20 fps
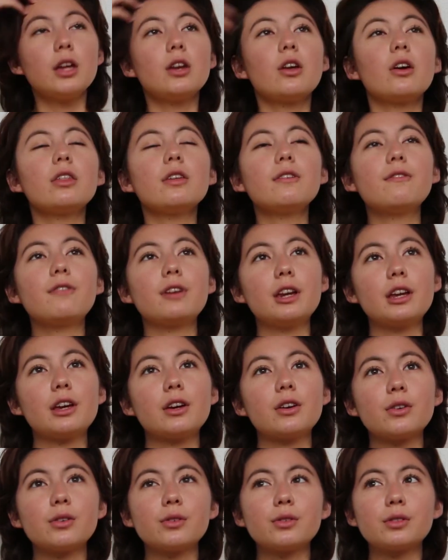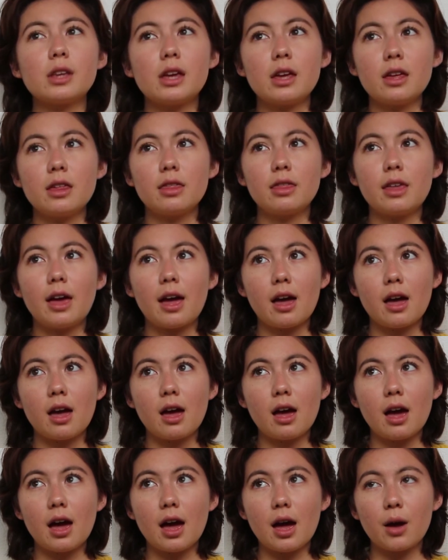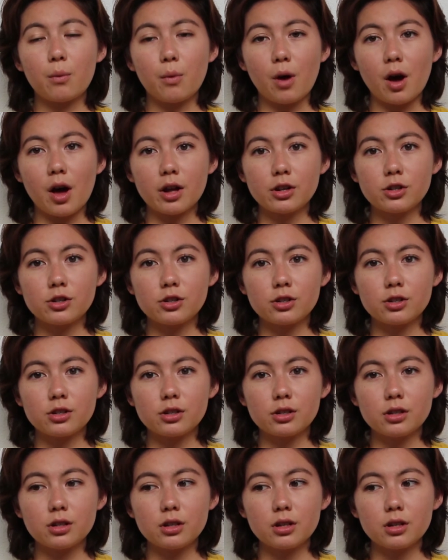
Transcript: In all the videos that I watched,